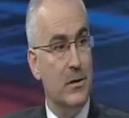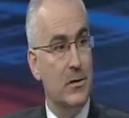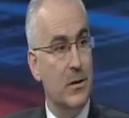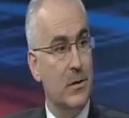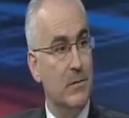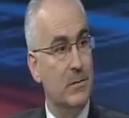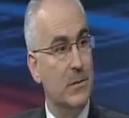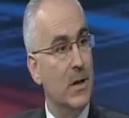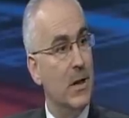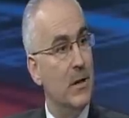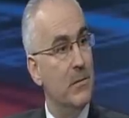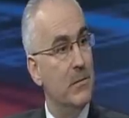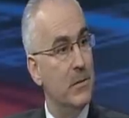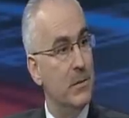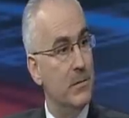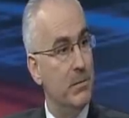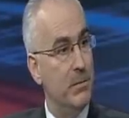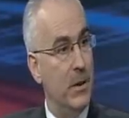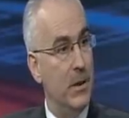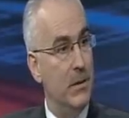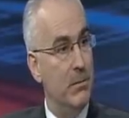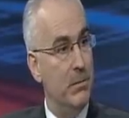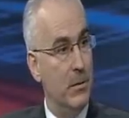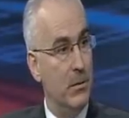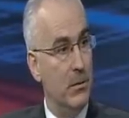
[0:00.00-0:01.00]
Sometimes
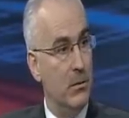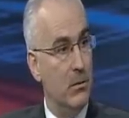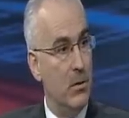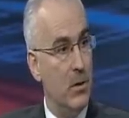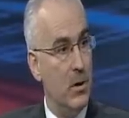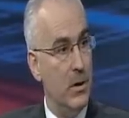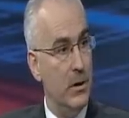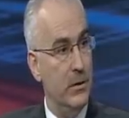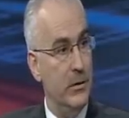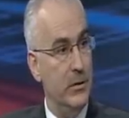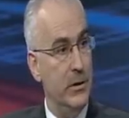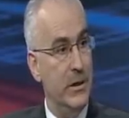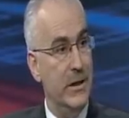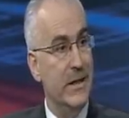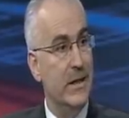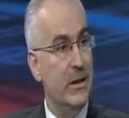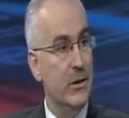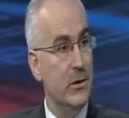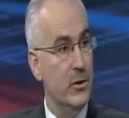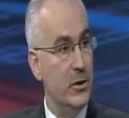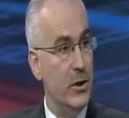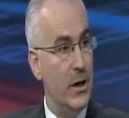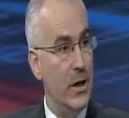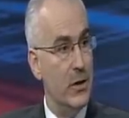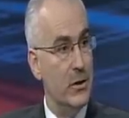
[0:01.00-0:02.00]
people are on
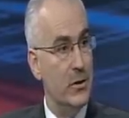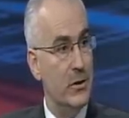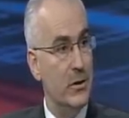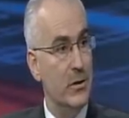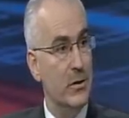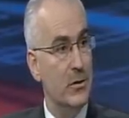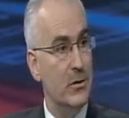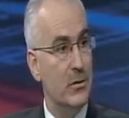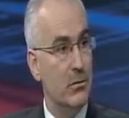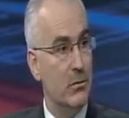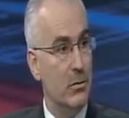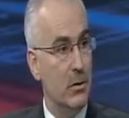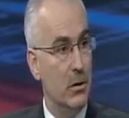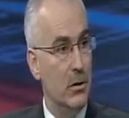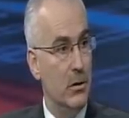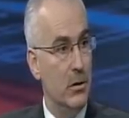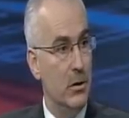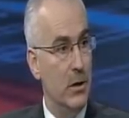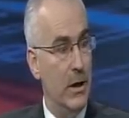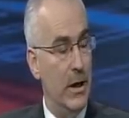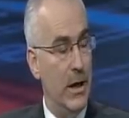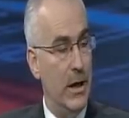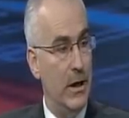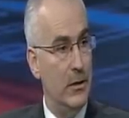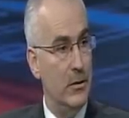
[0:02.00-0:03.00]
decongestants or
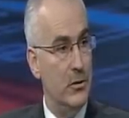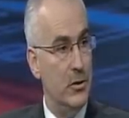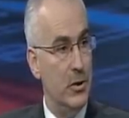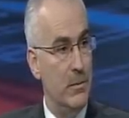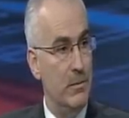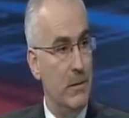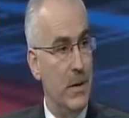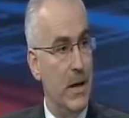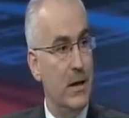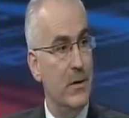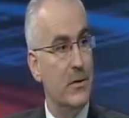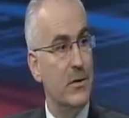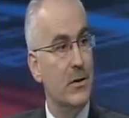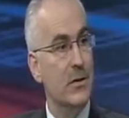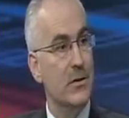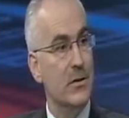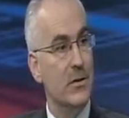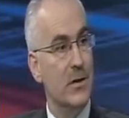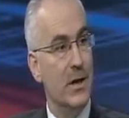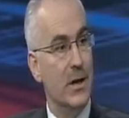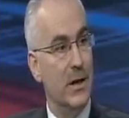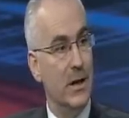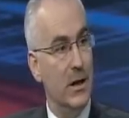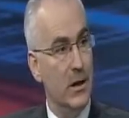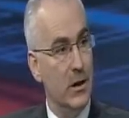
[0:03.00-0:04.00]
allergy medicines
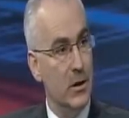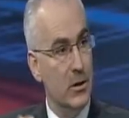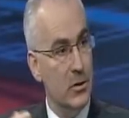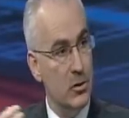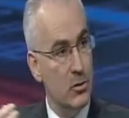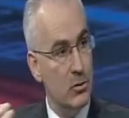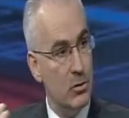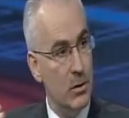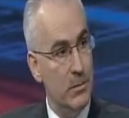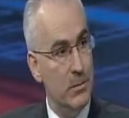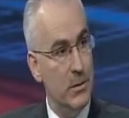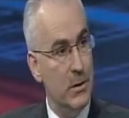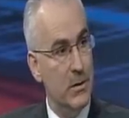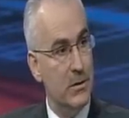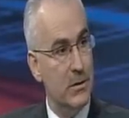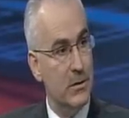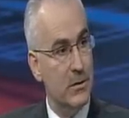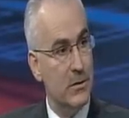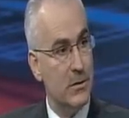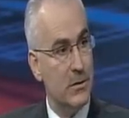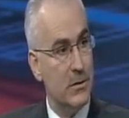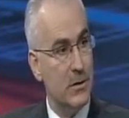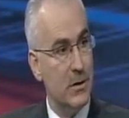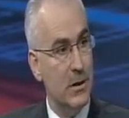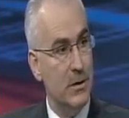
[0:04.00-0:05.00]
that can contribute to
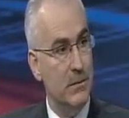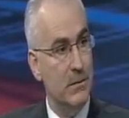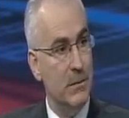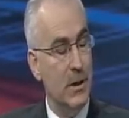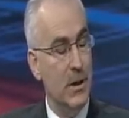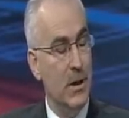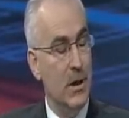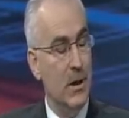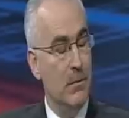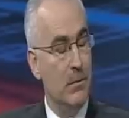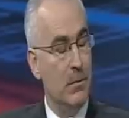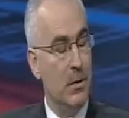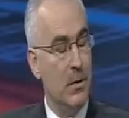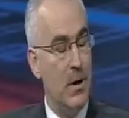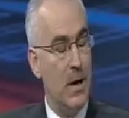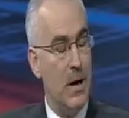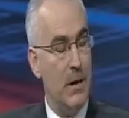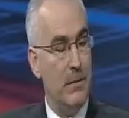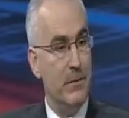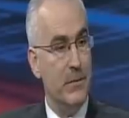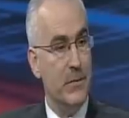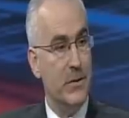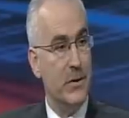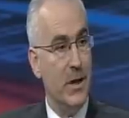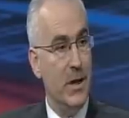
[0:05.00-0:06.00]
sleep
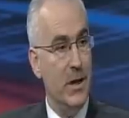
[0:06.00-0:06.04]
problems.